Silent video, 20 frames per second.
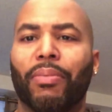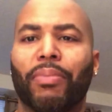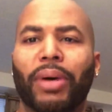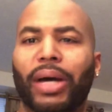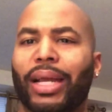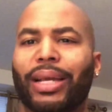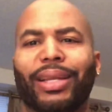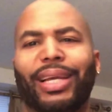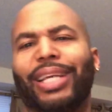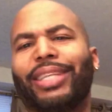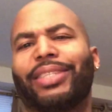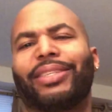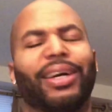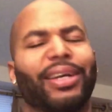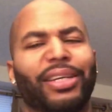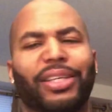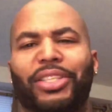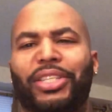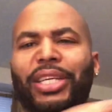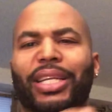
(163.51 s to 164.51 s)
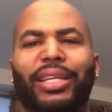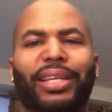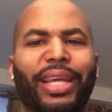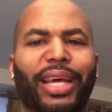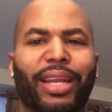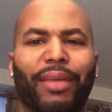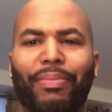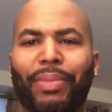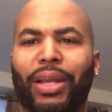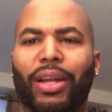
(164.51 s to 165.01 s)
But it's other shit.
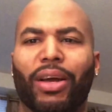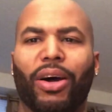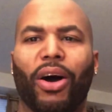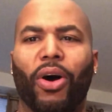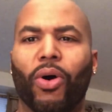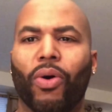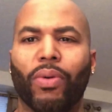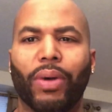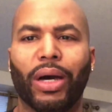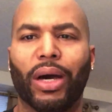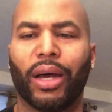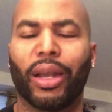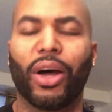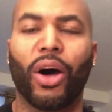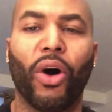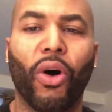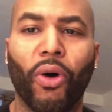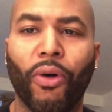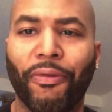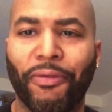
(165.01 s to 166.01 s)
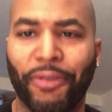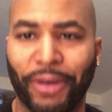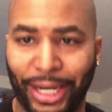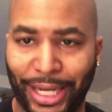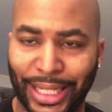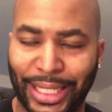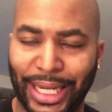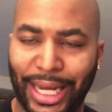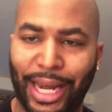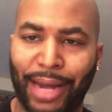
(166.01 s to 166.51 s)
Diddy been a hoe with her the whole
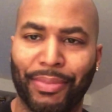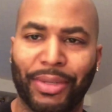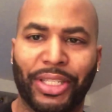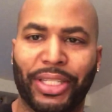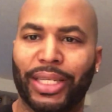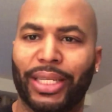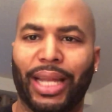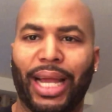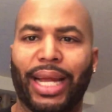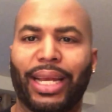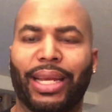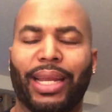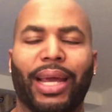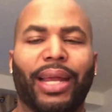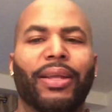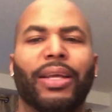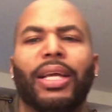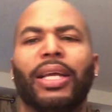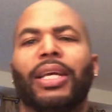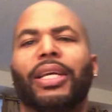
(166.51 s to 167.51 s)
fucking time and shit like that.